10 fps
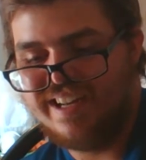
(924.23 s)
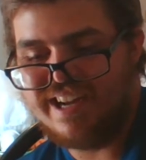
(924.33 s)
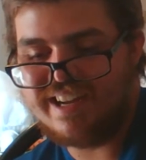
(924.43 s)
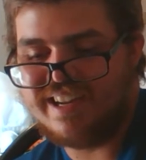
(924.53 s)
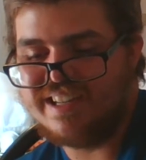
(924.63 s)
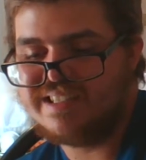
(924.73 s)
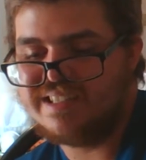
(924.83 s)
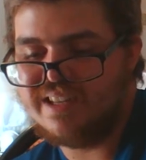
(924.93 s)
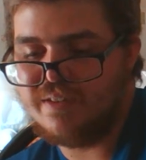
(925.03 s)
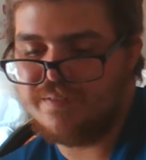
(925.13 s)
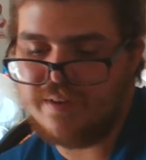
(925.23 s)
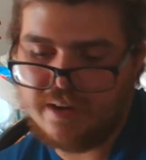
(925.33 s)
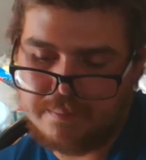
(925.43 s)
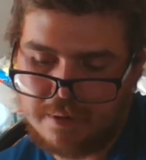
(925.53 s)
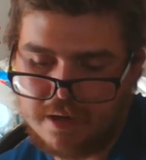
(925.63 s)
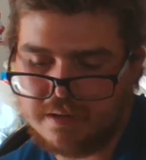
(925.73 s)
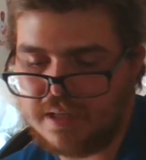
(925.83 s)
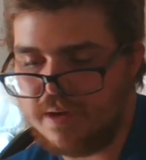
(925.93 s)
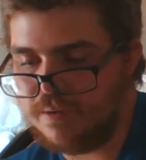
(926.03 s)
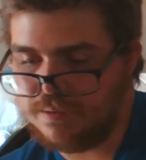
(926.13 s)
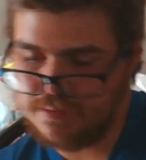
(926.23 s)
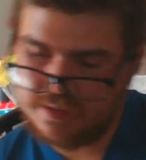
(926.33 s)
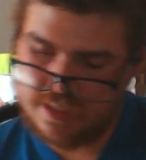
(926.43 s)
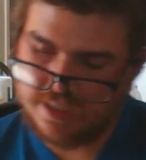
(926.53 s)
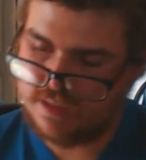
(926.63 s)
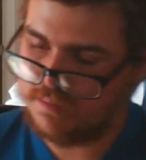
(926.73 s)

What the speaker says: I guess until we find a part that was like